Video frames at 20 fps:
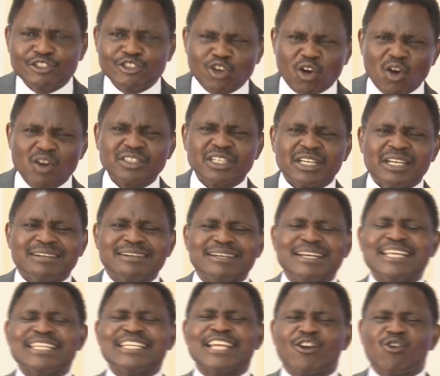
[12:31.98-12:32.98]
Don't
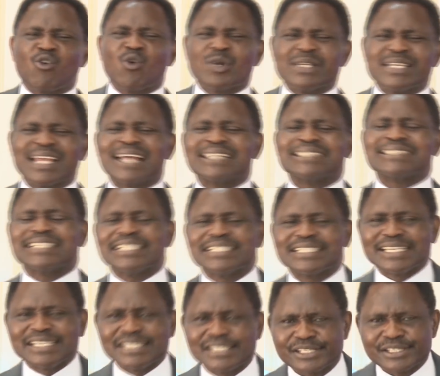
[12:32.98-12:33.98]
ridicule their
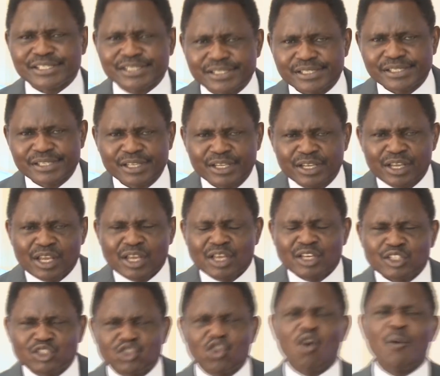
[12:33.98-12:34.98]
teachings.
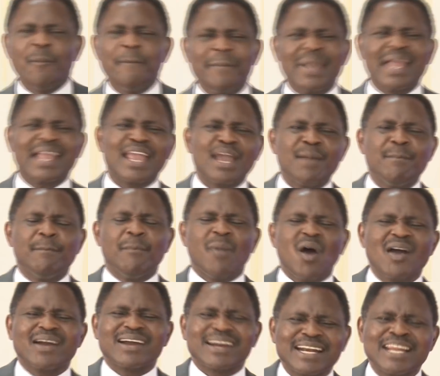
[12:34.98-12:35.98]
Don't make a
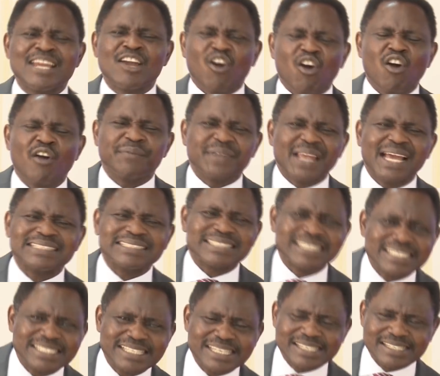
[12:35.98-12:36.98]
mockery of their
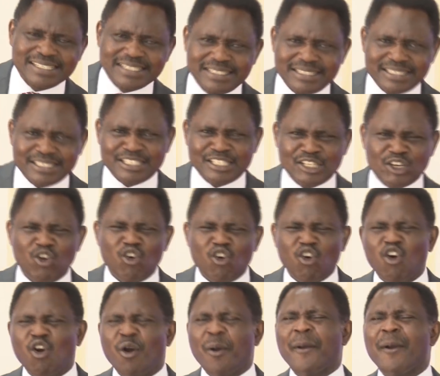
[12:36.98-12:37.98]
teachings.
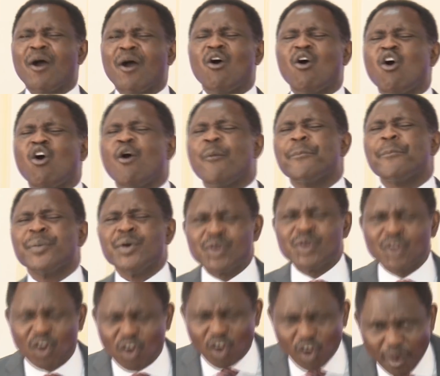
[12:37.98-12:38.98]

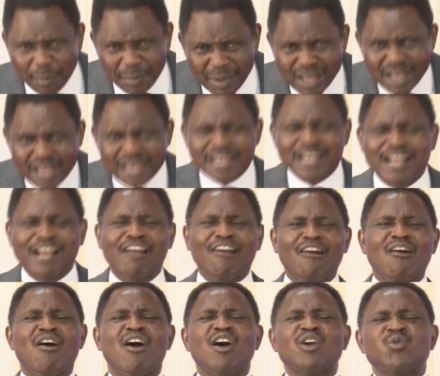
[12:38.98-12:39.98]
Open up.
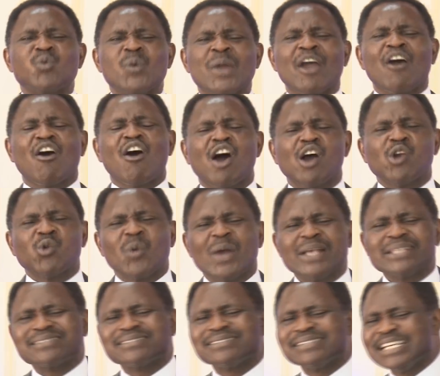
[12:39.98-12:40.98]
God will
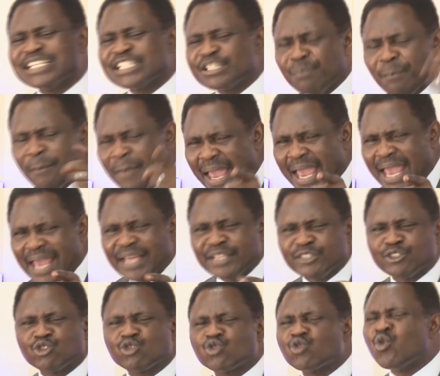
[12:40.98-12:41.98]
always reach
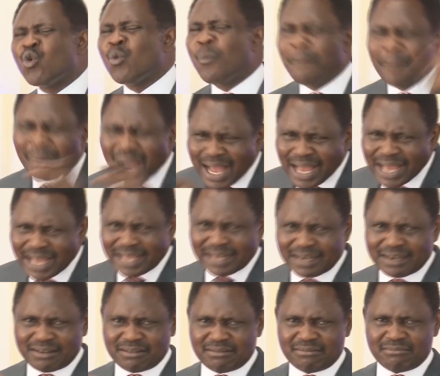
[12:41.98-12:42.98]
men through man.